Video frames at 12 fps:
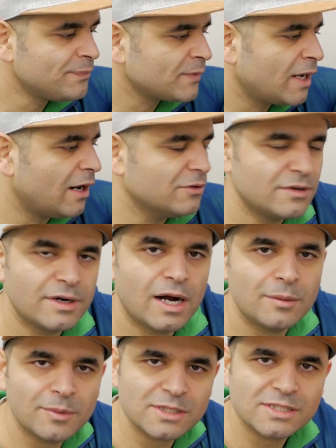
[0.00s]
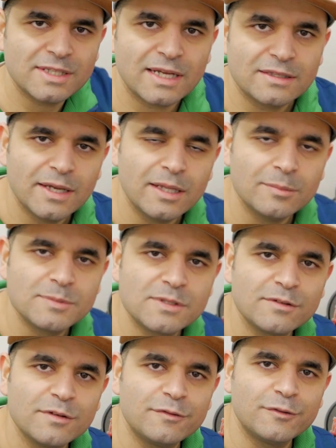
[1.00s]
However, how much that
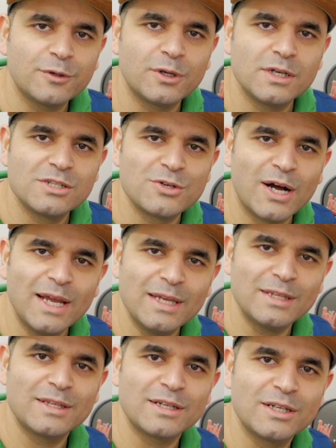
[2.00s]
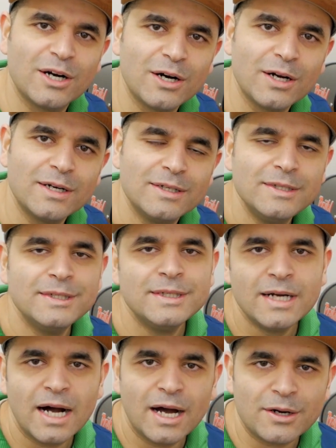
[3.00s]
helps for drying the car,
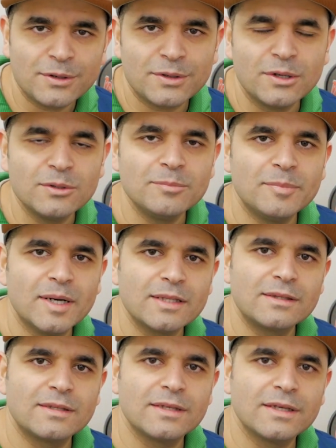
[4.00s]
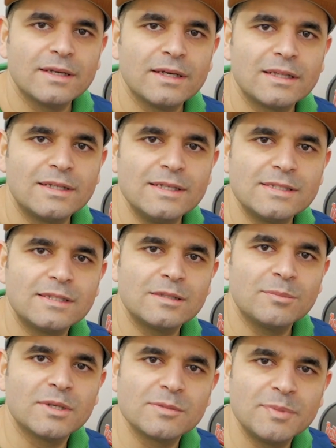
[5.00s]
I don't know, but at least
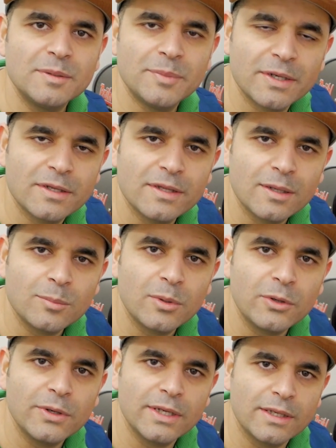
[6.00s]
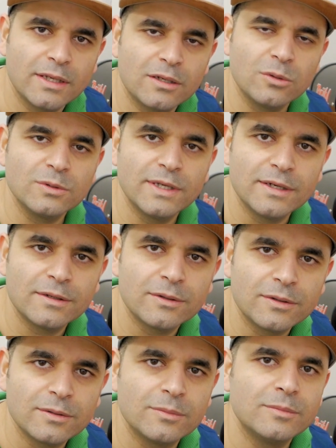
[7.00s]
it must be better than blowing cold air
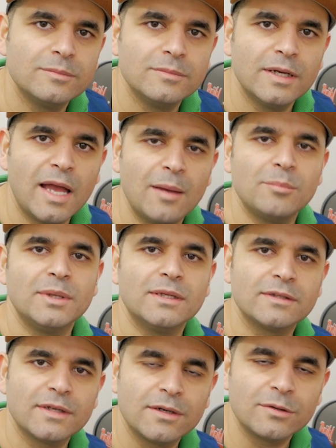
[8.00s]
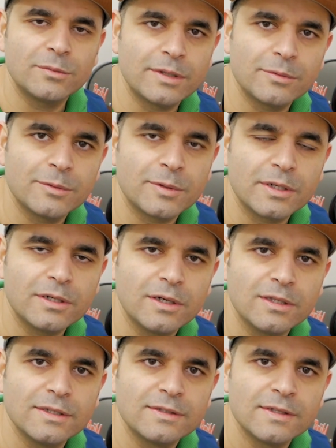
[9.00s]
or ambient air or whatever we want to
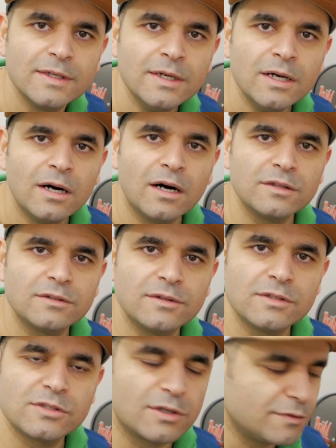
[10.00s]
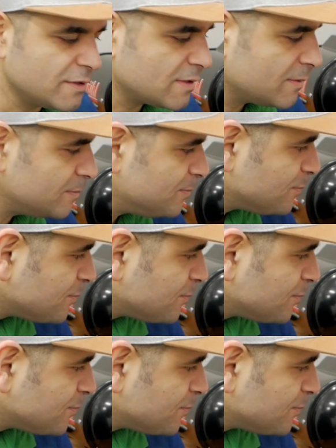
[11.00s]
call it onto the surface.